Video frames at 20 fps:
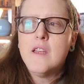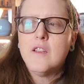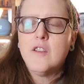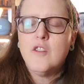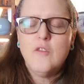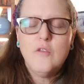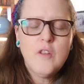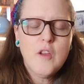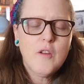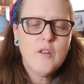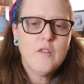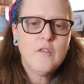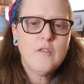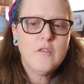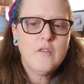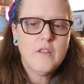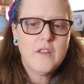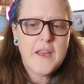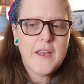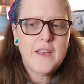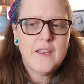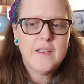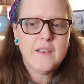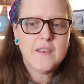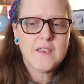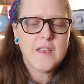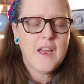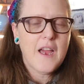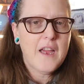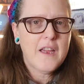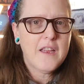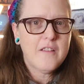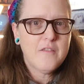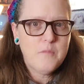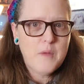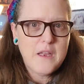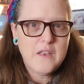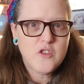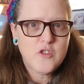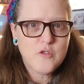you know that I have
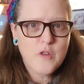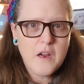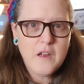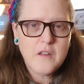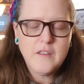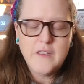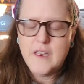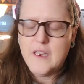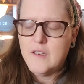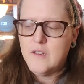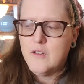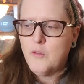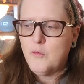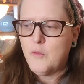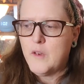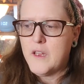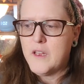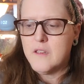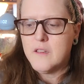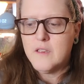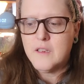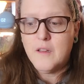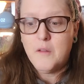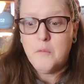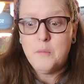been struggling with